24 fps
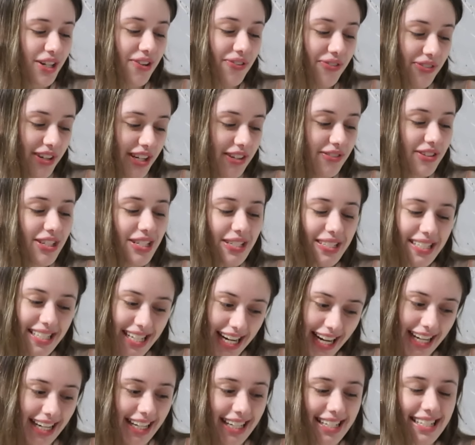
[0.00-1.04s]
your favorite
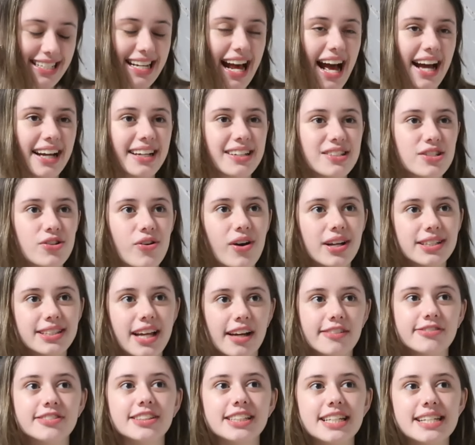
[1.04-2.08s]
skating snack? So I
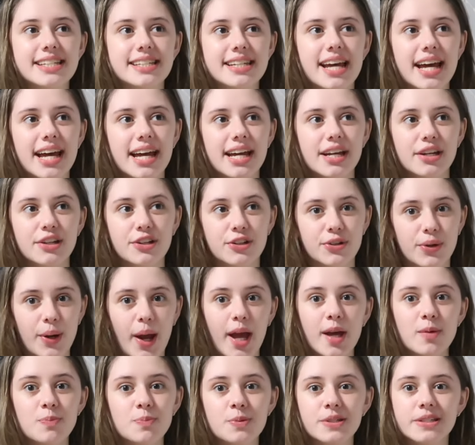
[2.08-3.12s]
definitely say
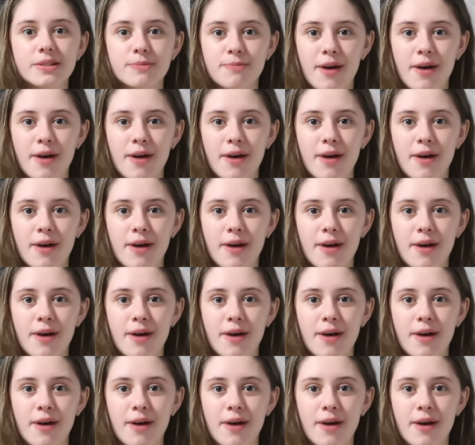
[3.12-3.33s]
grapes,